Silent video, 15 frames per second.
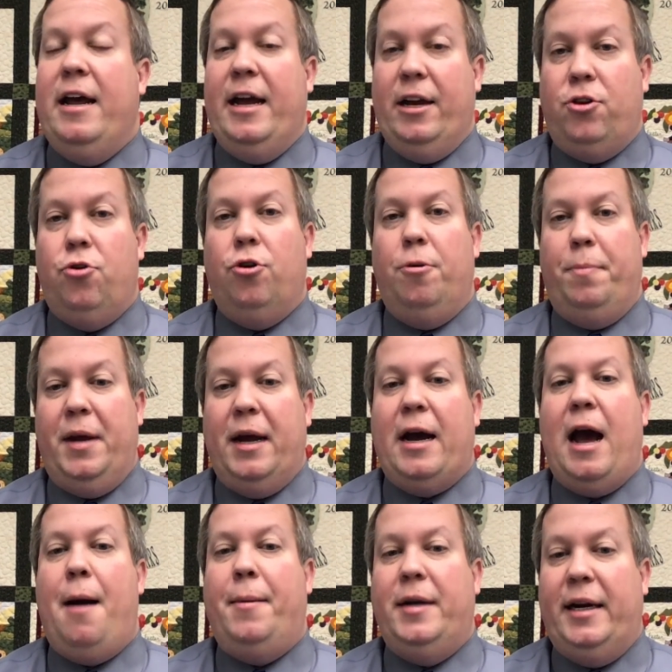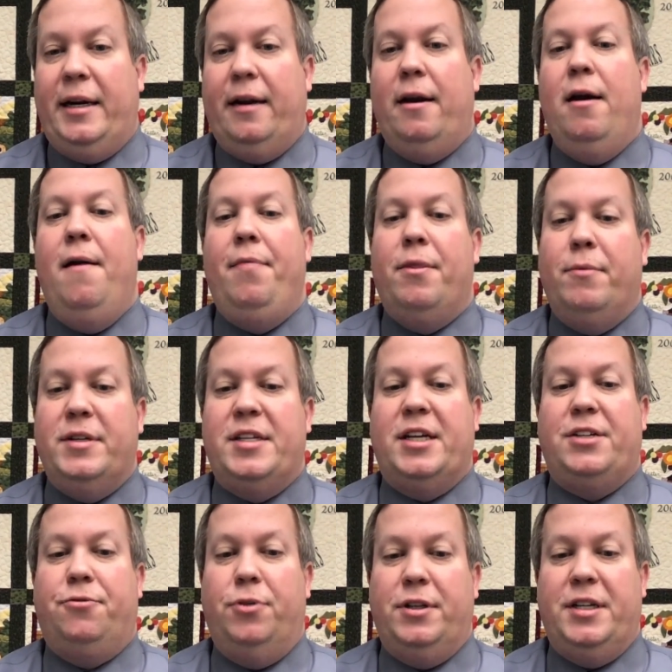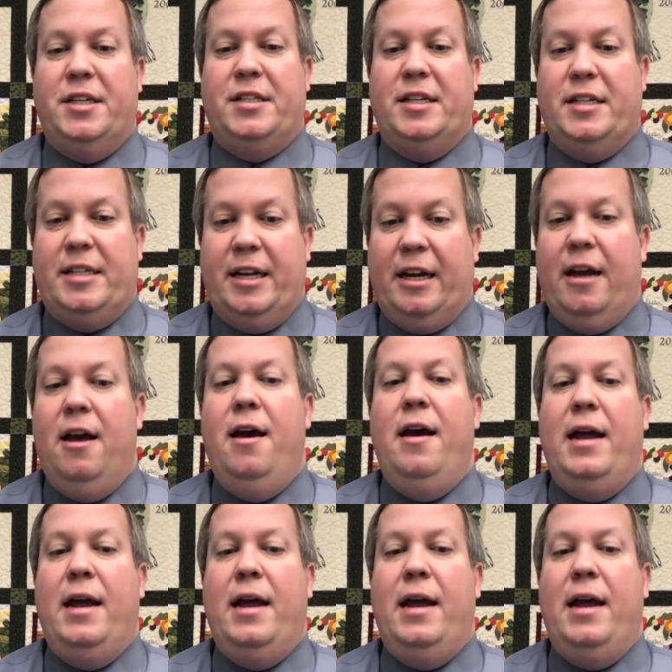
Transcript: it couldn't be accommodated with six foot distancing.